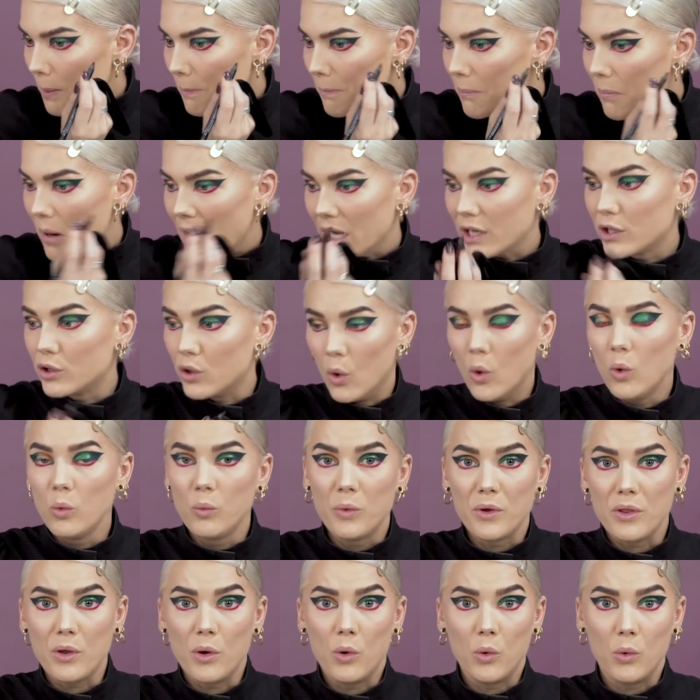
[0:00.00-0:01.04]
my goal
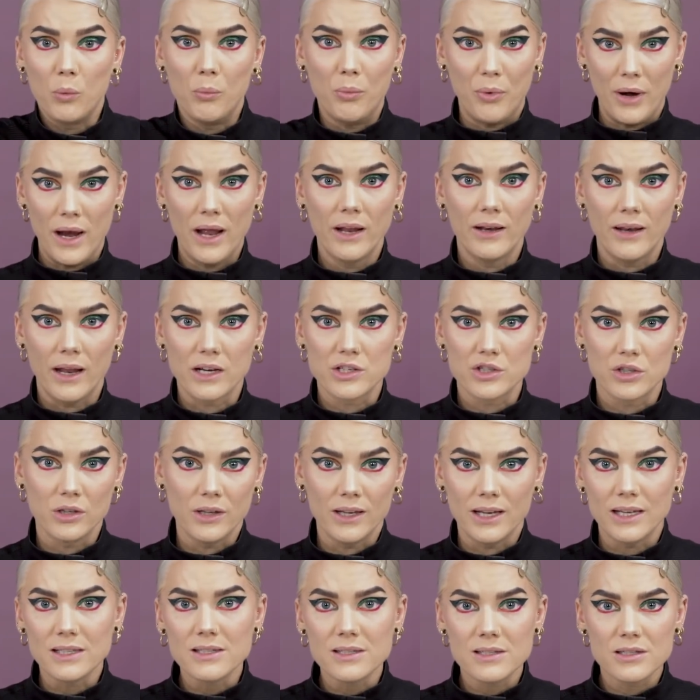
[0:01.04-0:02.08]
with the whole brand
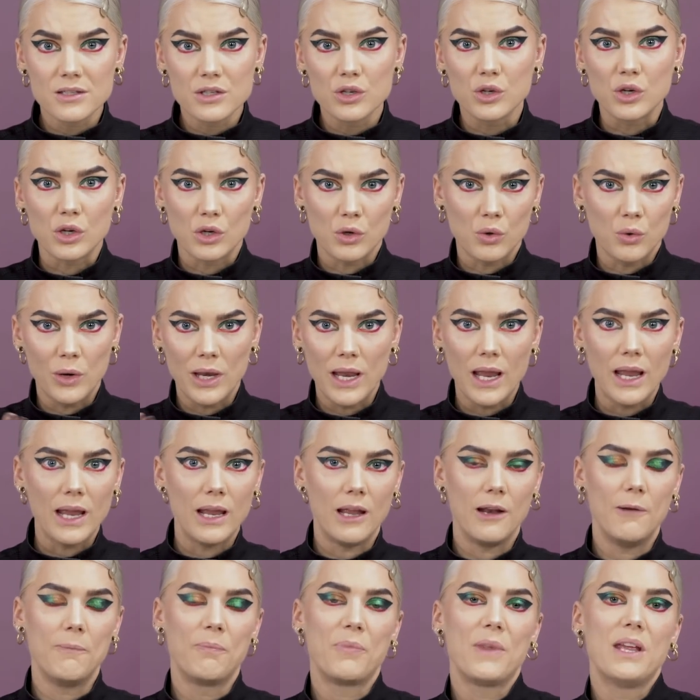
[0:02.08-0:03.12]
actually. It's to create,